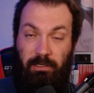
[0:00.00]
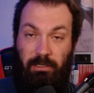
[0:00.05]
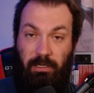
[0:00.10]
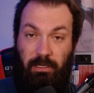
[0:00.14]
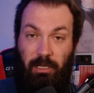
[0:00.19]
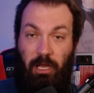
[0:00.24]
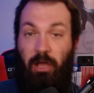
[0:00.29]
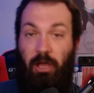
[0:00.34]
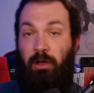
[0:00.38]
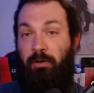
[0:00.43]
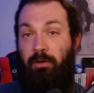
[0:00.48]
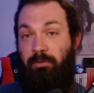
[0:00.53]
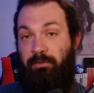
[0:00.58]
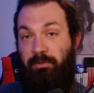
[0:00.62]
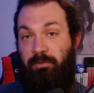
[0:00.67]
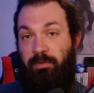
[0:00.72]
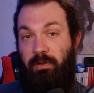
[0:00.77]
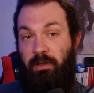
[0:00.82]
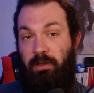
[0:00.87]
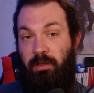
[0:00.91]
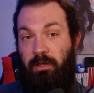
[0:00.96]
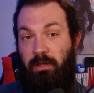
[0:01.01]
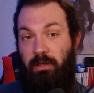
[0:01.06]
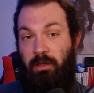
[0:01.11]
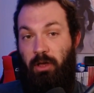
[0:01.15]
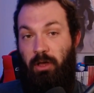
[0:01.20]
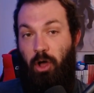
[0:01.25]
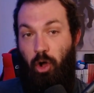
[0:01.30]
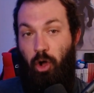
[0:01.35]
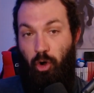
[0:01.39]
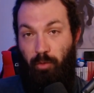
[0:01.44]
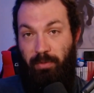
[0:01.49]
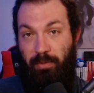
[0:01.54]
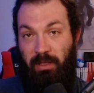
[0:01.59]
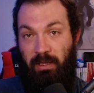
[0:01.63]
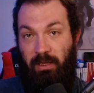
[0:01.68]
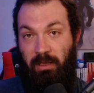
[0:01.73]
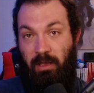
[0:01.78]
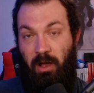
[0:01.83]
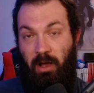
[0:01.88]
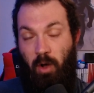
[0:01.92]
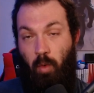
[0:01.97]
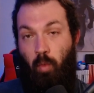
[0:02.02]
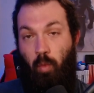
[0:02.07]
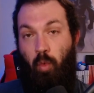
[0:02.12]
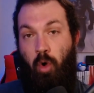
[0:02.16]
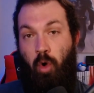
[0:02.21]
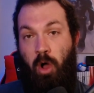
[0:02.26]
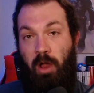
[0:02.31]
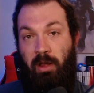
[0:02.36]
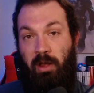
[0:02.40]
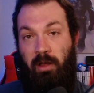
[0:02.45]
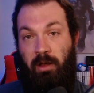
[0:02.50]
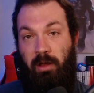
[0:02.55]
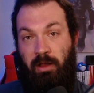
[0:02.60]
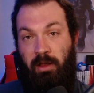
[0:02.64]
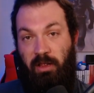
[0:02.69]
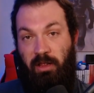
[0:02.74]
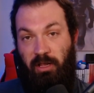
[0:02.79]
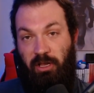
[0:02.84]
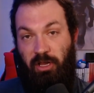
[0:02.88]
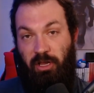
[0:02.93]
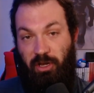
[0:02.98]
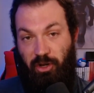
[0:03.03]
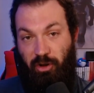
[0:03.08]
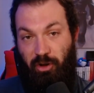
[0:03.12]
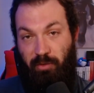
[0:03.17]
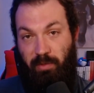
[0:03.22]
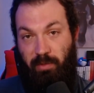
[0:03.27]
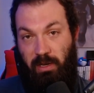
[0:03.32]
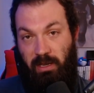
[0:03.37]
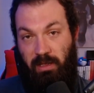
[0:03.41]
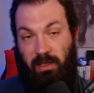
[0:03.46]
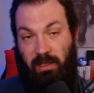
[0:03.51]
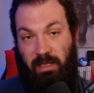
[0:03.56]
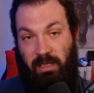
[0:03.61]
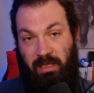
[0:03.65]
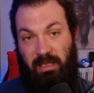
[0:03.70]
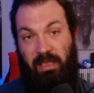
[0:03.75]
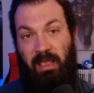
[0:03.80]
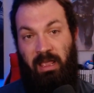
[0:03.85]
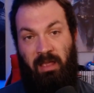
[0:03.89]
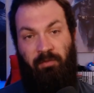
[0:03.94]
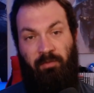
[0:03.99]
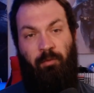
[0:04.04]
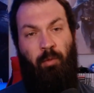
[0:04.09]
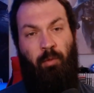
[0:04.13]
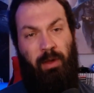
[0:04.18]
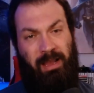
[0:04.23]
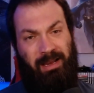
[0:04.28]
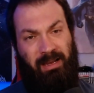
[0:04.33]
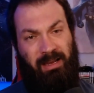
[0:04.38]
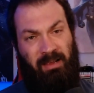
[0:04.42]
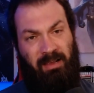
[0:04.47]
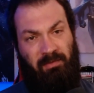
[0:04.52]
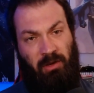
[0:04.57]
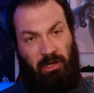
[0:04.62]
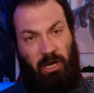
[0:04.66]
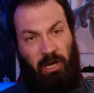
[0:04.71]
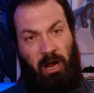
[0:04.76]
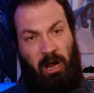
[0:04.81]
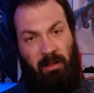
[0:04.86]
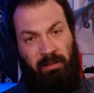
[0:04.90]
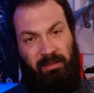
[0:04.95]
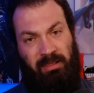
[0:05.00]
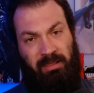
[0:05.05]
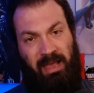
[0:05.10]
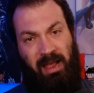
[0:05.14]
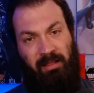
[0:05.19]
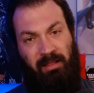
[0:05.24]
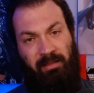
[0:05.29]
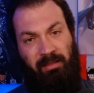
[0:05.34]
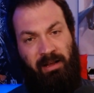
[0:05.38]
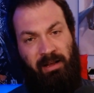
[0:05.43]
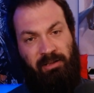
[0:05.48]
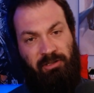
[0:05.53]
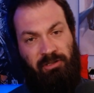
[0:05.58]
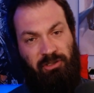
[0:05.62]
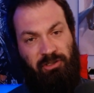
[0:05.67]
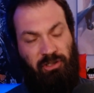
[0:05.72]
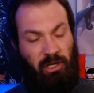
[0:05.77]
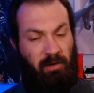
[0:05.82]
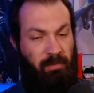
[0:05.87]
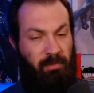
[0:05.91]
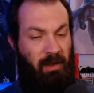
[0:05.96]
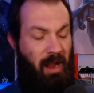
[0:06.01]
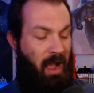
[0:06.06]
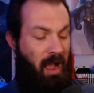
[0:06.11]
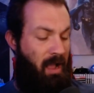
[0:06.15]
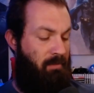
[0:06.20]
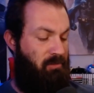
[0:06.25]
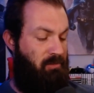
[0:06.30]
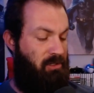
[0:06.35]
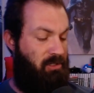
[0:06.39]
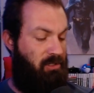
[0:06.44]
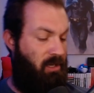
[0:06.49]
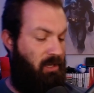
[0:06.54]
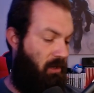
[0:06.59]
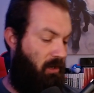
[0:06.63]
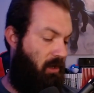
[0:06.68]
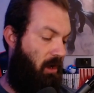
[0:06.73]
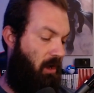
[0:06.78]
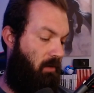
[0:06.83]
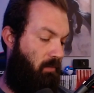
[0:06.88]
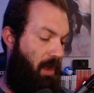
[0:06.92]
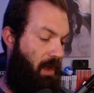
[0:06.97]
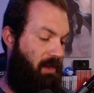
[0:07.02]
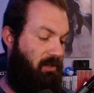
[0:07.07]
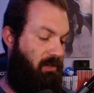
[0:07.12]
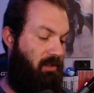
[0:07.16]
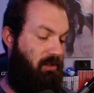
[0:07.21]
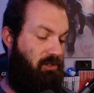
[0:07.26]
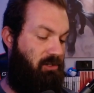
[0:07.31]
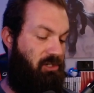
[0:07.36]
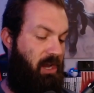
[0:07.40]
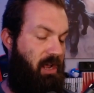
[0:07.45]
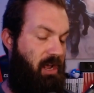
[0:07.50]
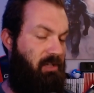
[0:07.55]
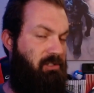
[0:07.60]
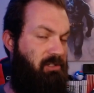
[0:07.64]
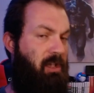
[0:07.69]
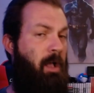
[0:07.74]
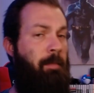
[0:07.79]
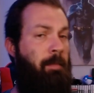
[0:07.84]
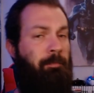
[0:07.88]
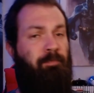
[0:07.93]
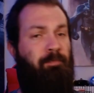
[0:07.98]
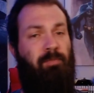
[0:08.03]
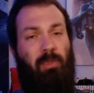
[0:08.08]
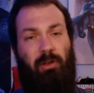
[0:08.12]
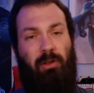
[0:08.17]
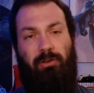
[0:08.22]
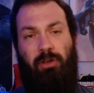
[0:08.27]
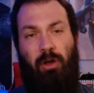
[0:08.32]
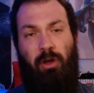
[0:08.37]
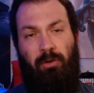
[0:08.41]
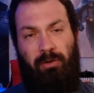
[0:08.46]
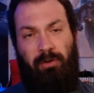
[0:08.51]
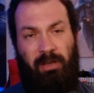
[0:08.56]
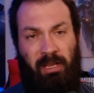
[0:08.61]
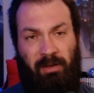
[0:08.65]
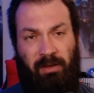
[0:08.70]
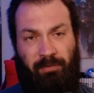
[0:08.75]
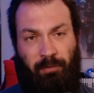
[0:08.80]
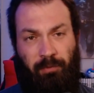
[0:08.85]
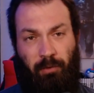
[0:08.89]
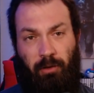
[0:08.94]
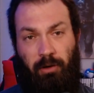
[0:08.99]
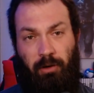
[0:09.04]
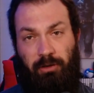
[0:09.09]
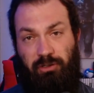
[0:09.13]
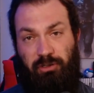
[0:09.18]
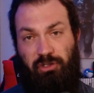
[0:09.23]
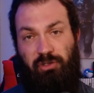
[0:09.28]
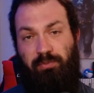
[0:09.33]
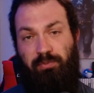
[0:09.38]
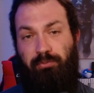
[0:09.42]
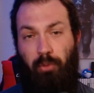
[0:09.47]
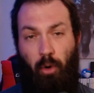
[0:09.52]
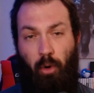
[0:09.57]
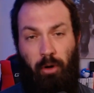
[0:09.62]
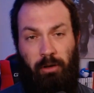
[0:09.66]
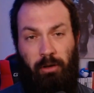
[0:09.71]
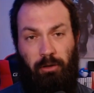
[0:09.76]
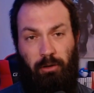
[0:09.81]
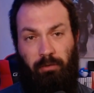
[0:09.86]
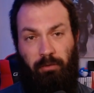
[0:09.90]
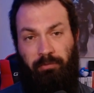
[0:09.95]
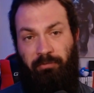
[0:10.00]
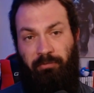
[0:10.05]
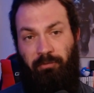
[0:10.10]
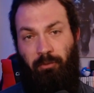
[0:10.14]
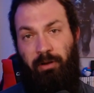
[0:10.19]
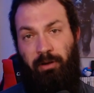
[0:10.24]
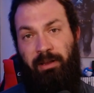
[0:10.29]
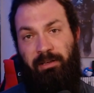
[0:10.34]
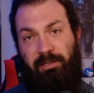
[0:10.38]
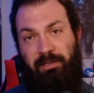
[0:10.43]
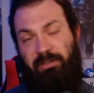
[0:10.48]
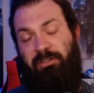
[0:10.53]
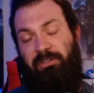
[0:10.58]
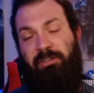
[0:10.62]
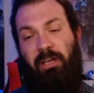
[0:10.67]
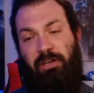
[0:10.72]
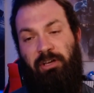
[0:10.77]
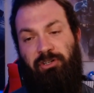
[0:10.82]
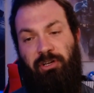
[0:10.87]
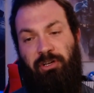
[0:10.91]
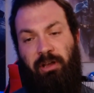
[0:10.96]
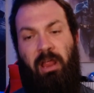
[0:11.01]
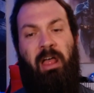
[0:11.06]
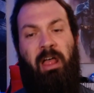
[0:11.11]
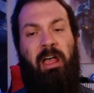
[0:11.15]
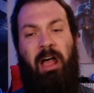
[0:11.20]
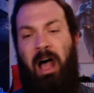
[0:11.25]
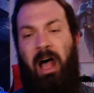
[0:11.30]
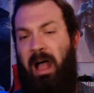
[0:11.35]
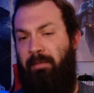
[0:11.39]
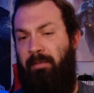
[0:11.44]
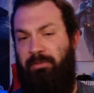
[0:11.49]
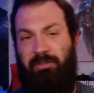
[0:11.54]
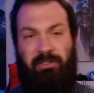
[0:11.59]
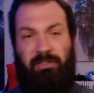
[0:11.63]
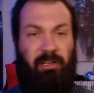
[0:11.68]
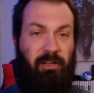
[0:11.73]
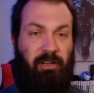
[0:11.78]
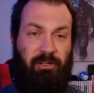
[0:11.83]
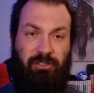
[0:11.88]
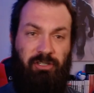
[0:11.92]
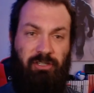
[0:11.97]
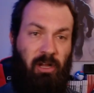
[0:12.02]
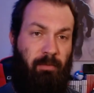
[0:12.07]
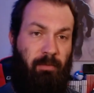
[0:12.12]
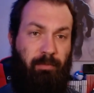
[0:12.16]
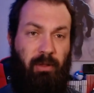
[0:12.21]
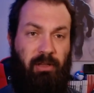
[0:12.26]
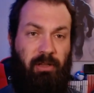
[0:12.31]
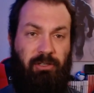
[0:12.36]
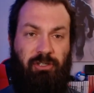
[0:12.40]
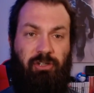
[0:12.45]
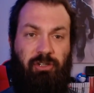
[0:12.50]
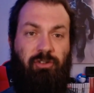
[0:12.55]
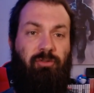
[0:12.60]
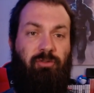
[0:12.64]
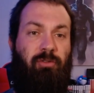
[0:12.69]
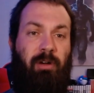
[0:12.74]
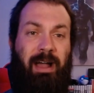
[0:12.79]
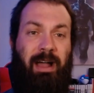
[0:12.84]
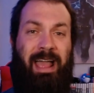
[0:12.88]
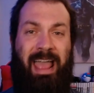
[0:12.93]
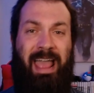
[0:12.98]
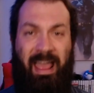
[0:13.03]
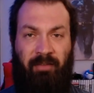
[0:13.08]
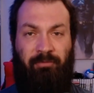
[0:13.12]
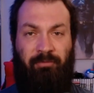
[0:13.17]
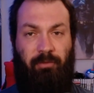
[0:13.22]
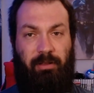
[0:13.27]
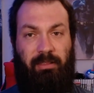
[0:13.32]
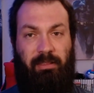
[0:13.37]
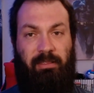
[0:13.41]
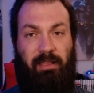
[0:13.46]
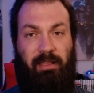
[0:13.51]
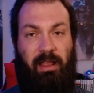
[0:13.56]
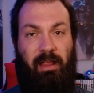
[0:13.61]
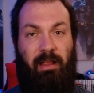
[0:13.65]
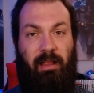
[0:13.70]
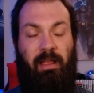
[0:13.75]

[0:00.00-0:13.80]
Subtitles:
of Obi Wan Kenobi. If we can even call it that. Ladies and gentlemen, I'm just going to cut right to the chase. No need for a spoiler-free discussion. I'm just going to jump into everything